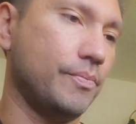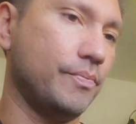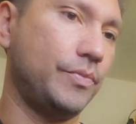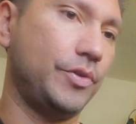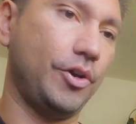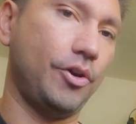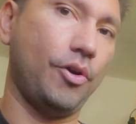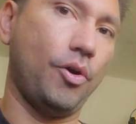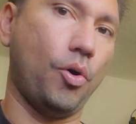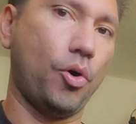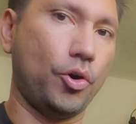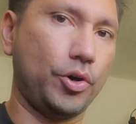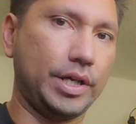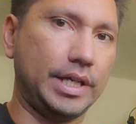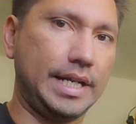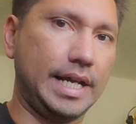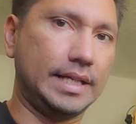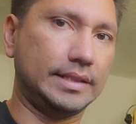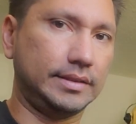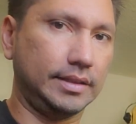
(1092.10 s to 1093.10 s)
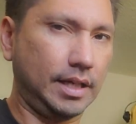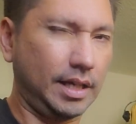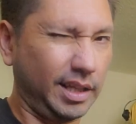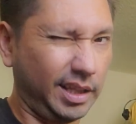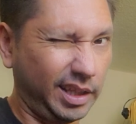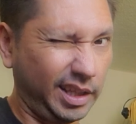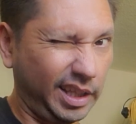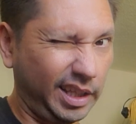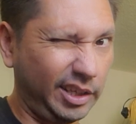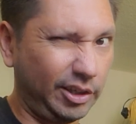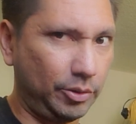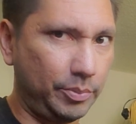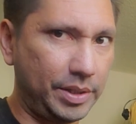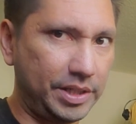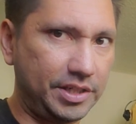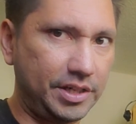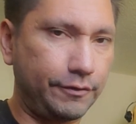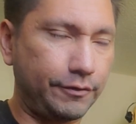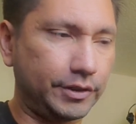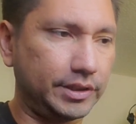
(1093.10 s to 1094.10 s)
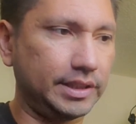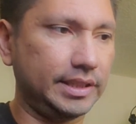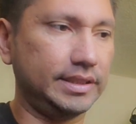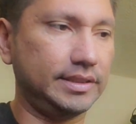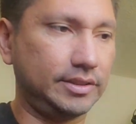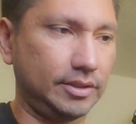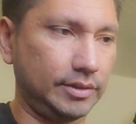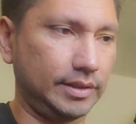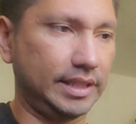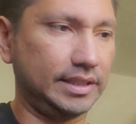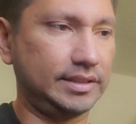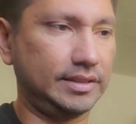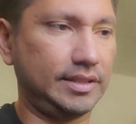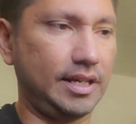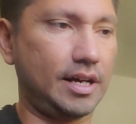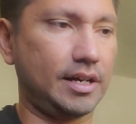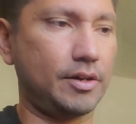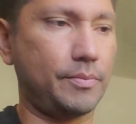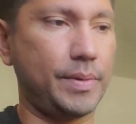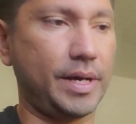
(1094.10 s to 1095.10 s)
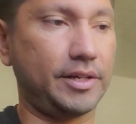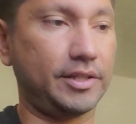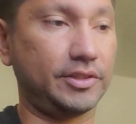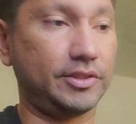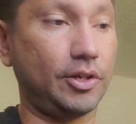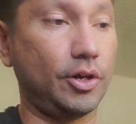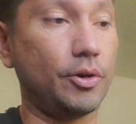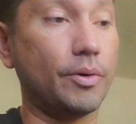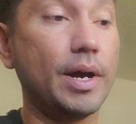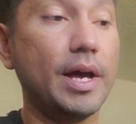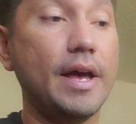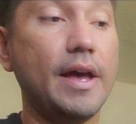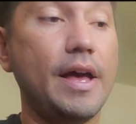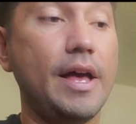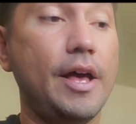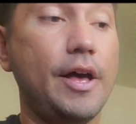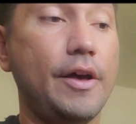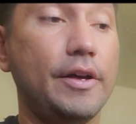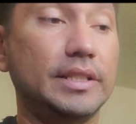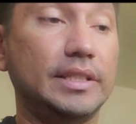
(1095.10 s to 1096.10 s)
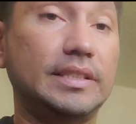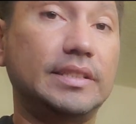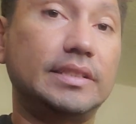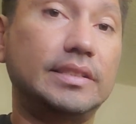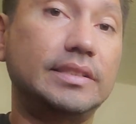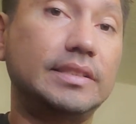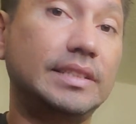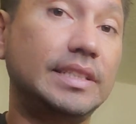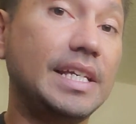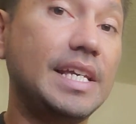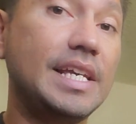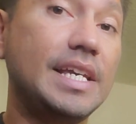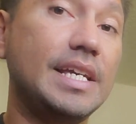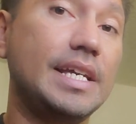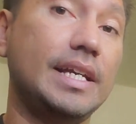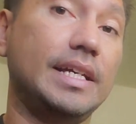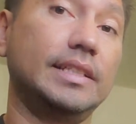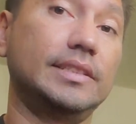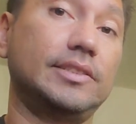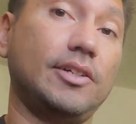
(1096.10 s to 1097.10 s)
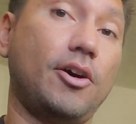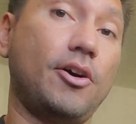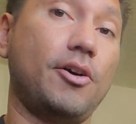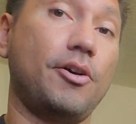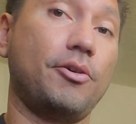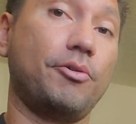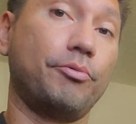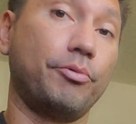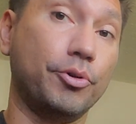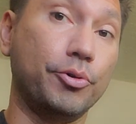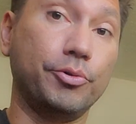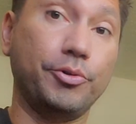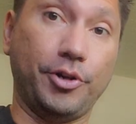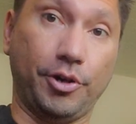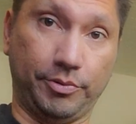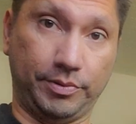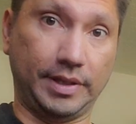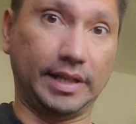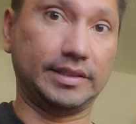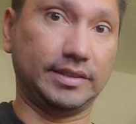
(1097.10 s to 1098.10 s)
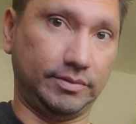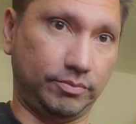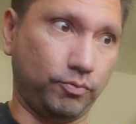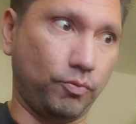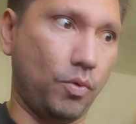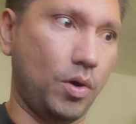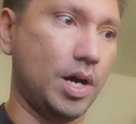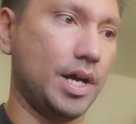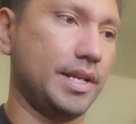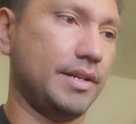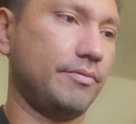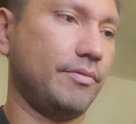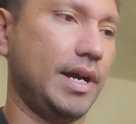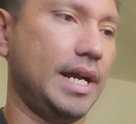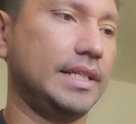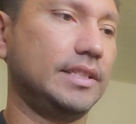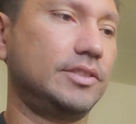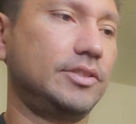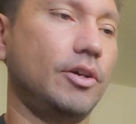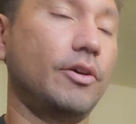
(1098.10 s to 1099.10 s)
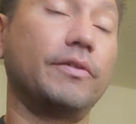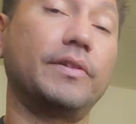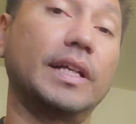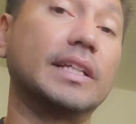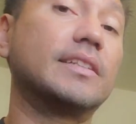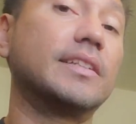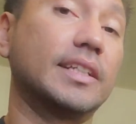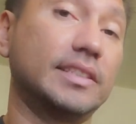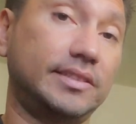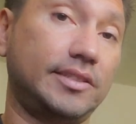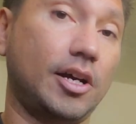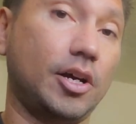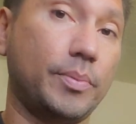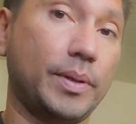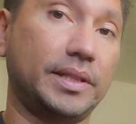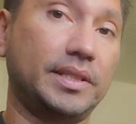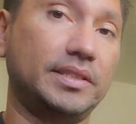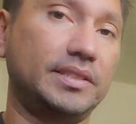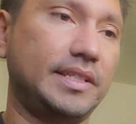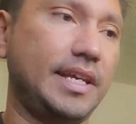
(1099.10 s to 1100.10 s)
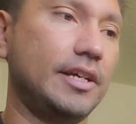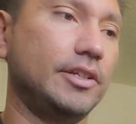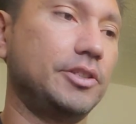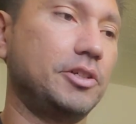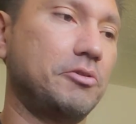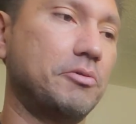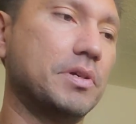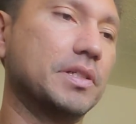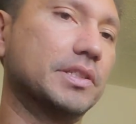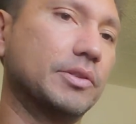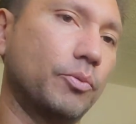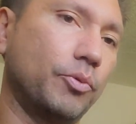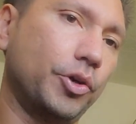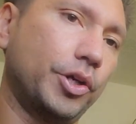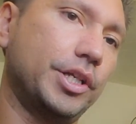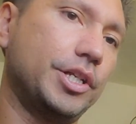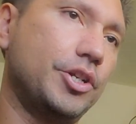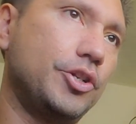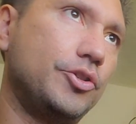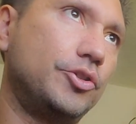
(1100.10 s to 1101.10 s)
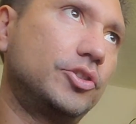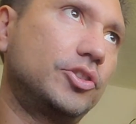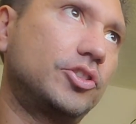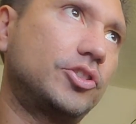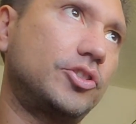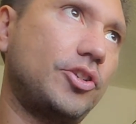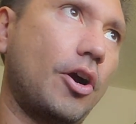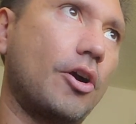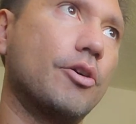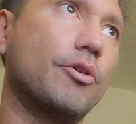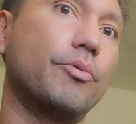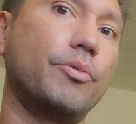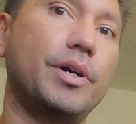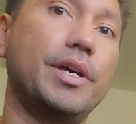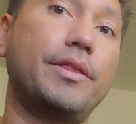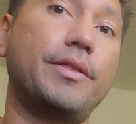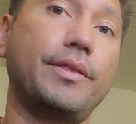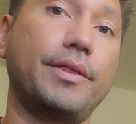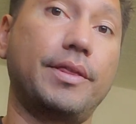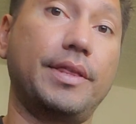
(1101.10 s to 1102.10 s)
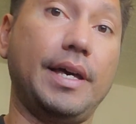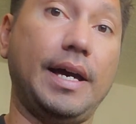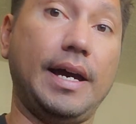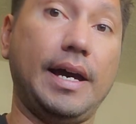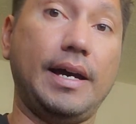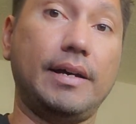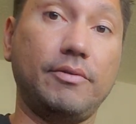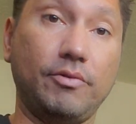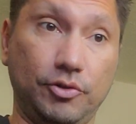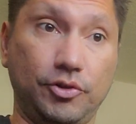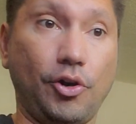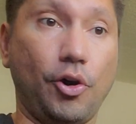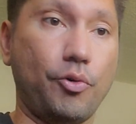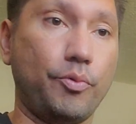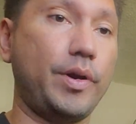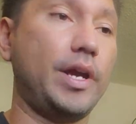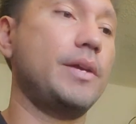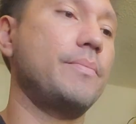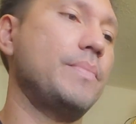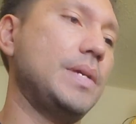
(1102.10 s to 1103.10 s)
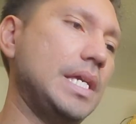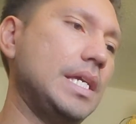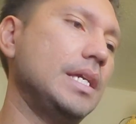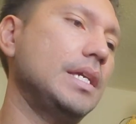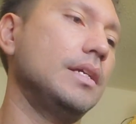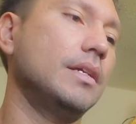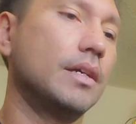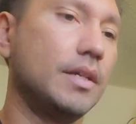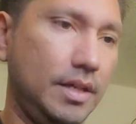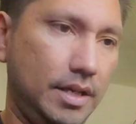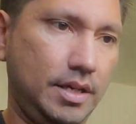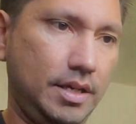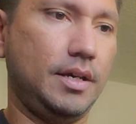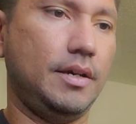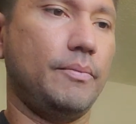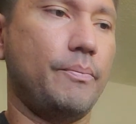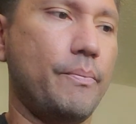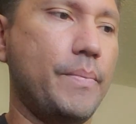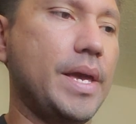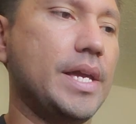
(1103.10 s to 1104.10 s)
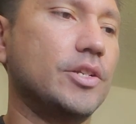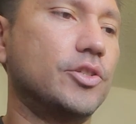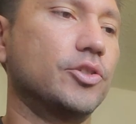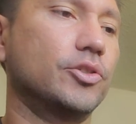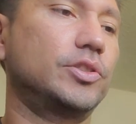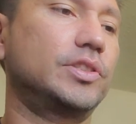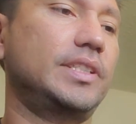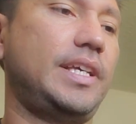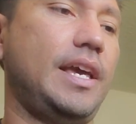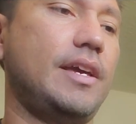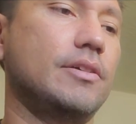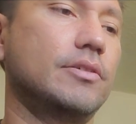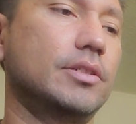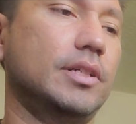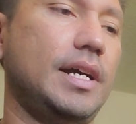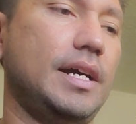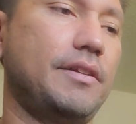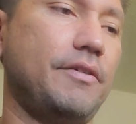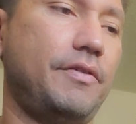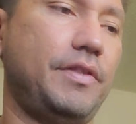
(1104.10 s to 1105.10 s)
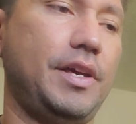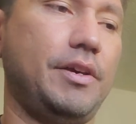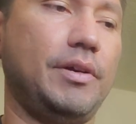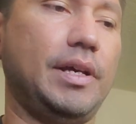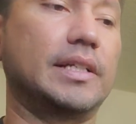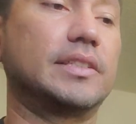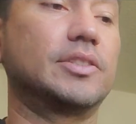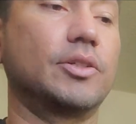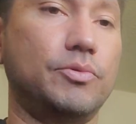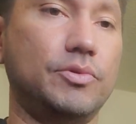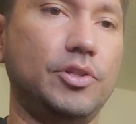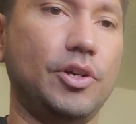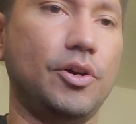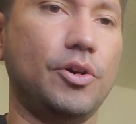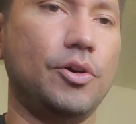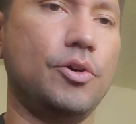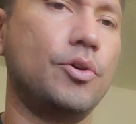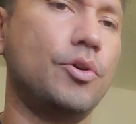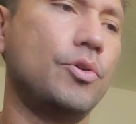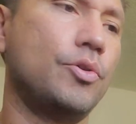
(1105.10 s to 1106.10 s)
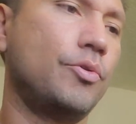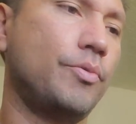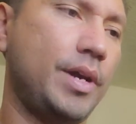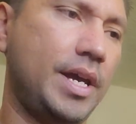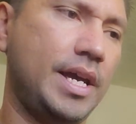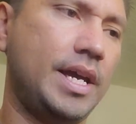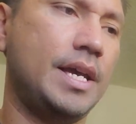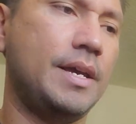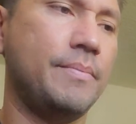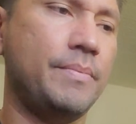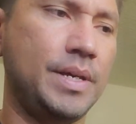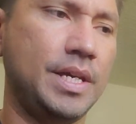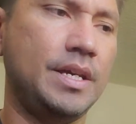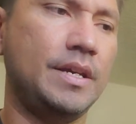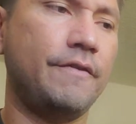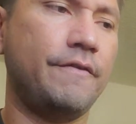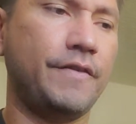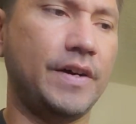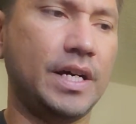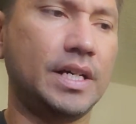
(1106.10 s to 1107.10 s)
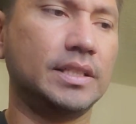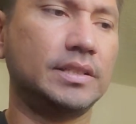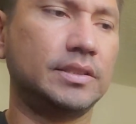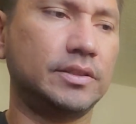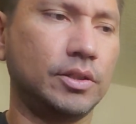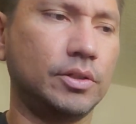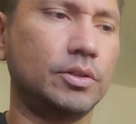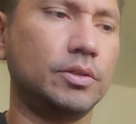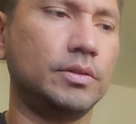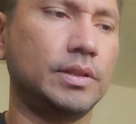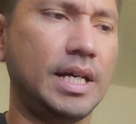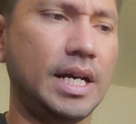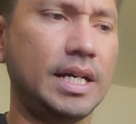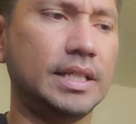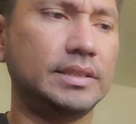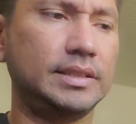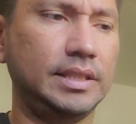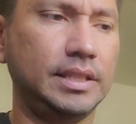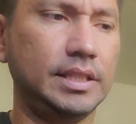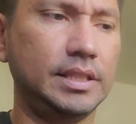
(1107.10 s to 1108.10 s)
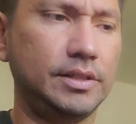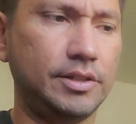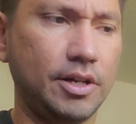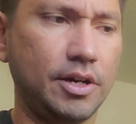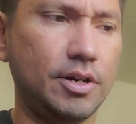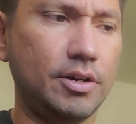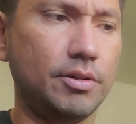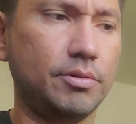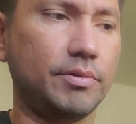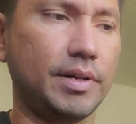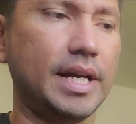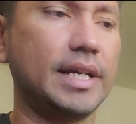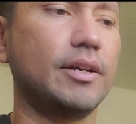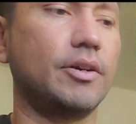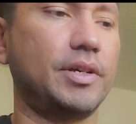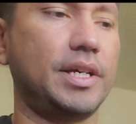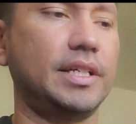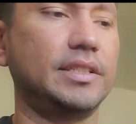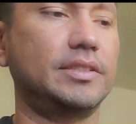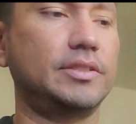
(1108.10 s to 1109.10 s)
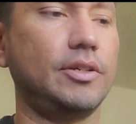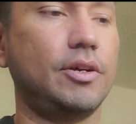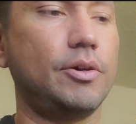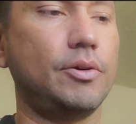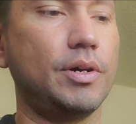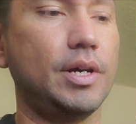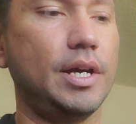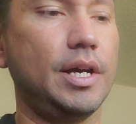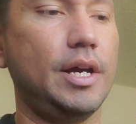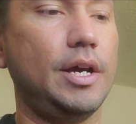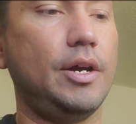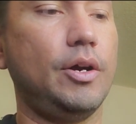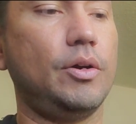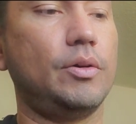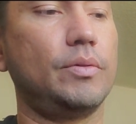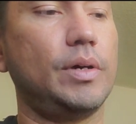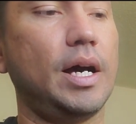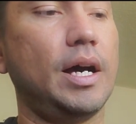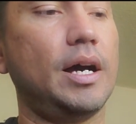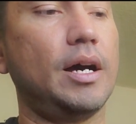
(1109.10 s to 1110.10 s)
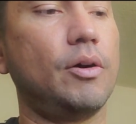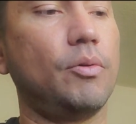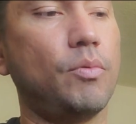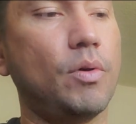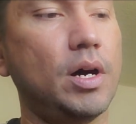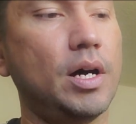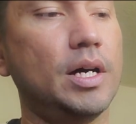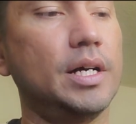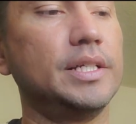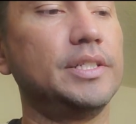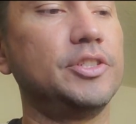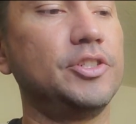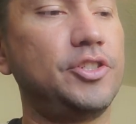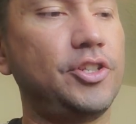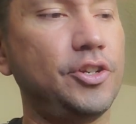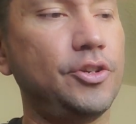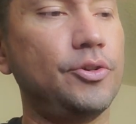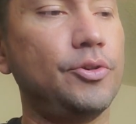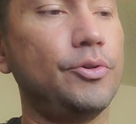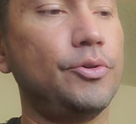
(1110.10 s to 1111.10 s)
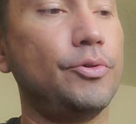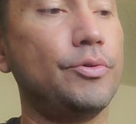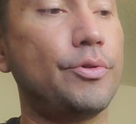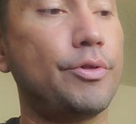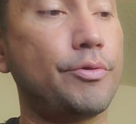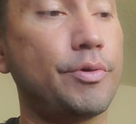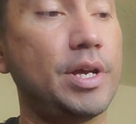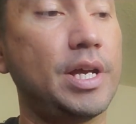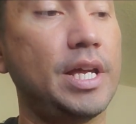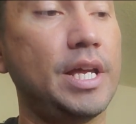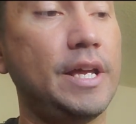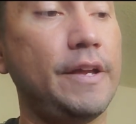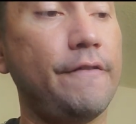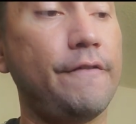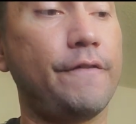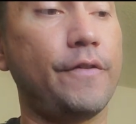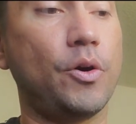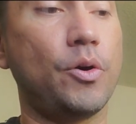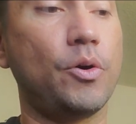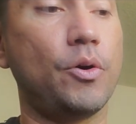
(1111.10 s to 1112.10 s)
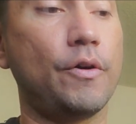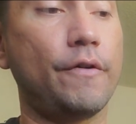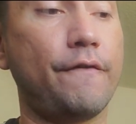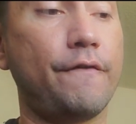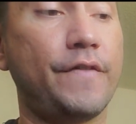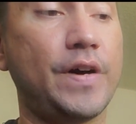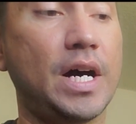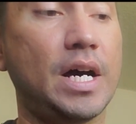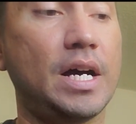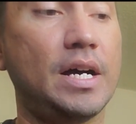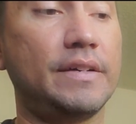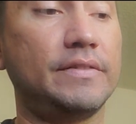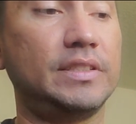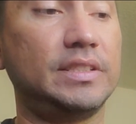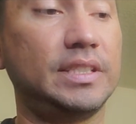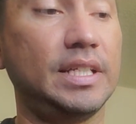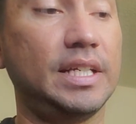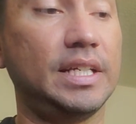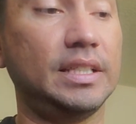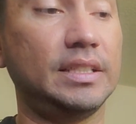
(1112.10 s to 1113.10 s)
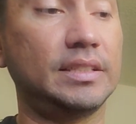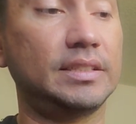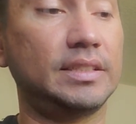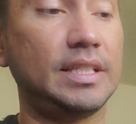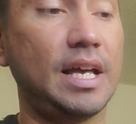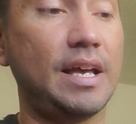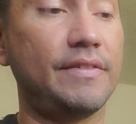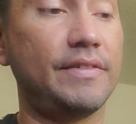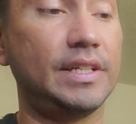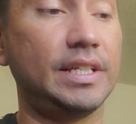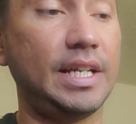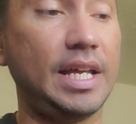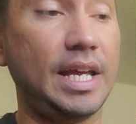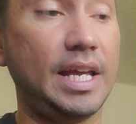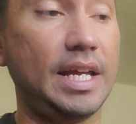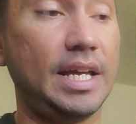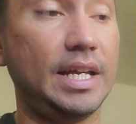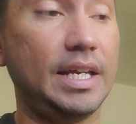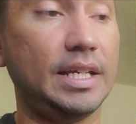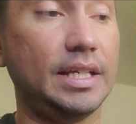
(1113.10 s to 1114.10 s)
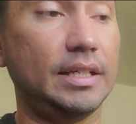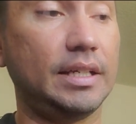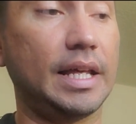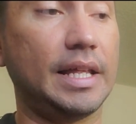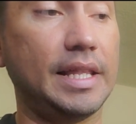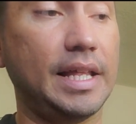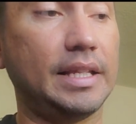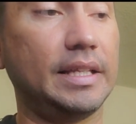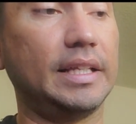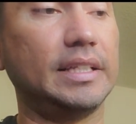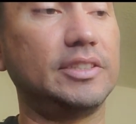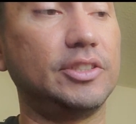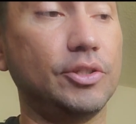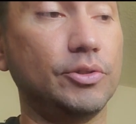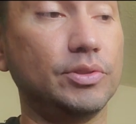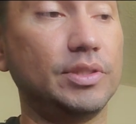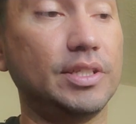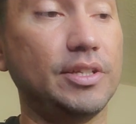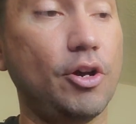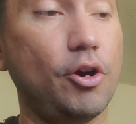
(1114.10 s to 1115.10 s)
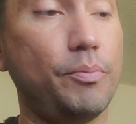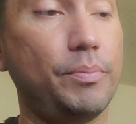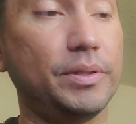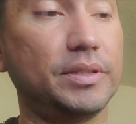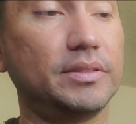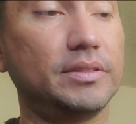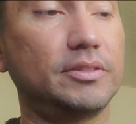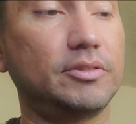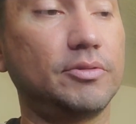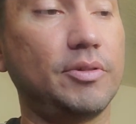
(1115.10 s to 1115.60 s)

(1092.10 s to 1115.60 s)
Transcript: they're organized a little bit differently. So let's talk about it. So C is our root note. That's 1, right? So let's talk about the scale degrees, and we're going to start with that do, re, mi major scale kind of thing. Like, so do, re, mi, fa, sol, la, ti, do, right? Okay, so 1, 2, 3, 4, 5, 6, 7, 8, and then let's use the open